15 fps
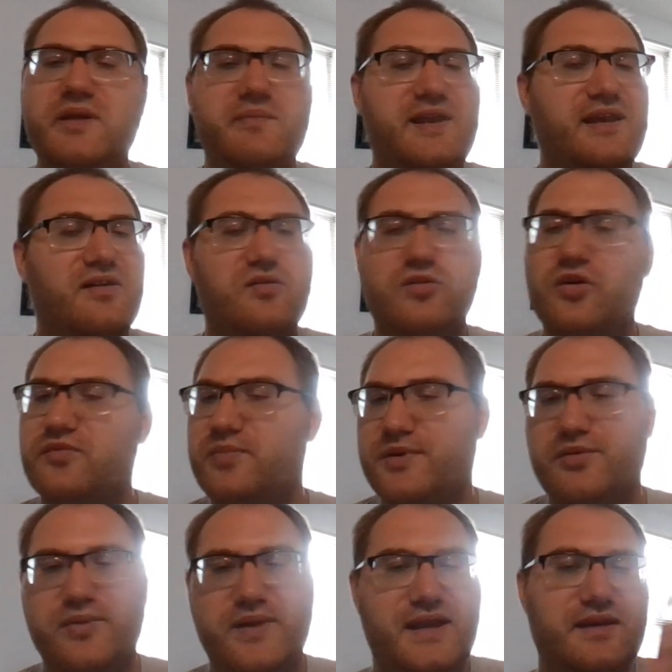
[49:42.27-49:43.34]
You mean it goes
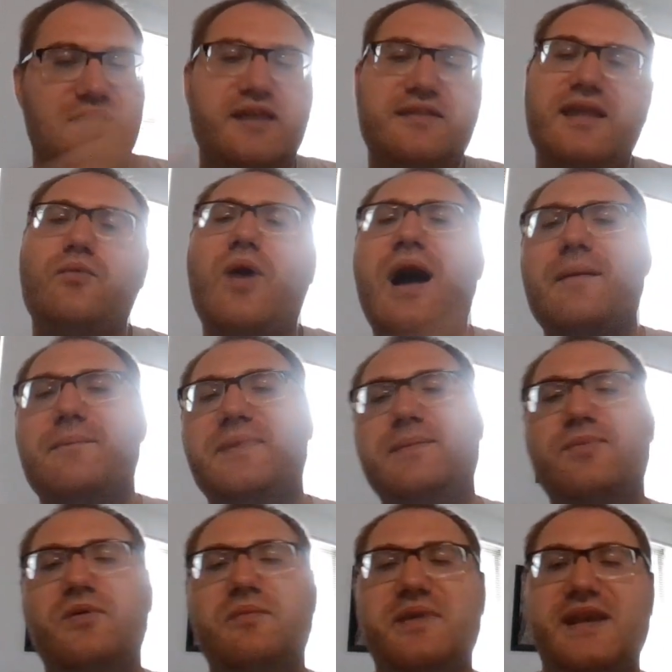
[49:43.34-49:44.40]
between because they want
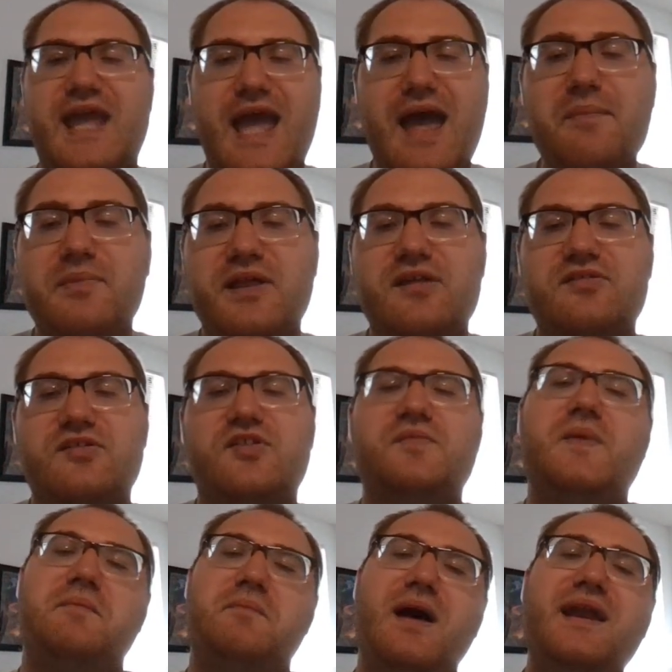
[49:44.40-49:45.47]
people in Minneapolis to
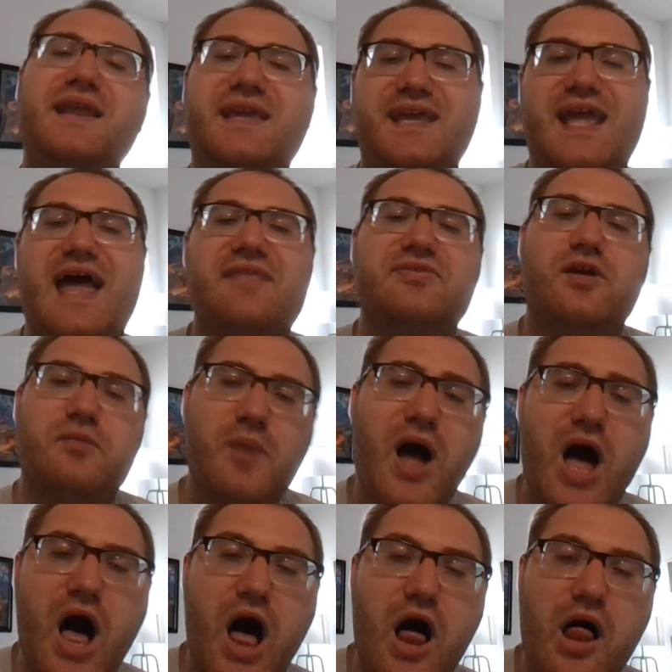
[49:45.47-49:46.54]
spend money at their
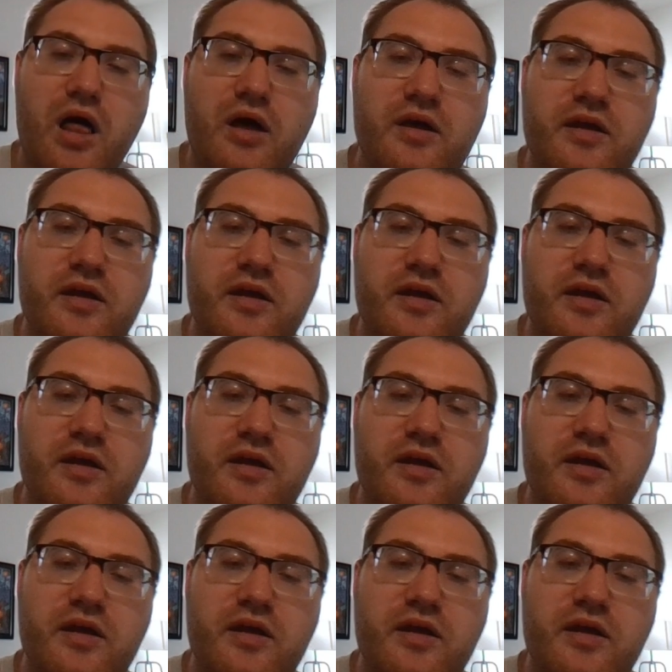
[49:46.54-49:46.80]
mall.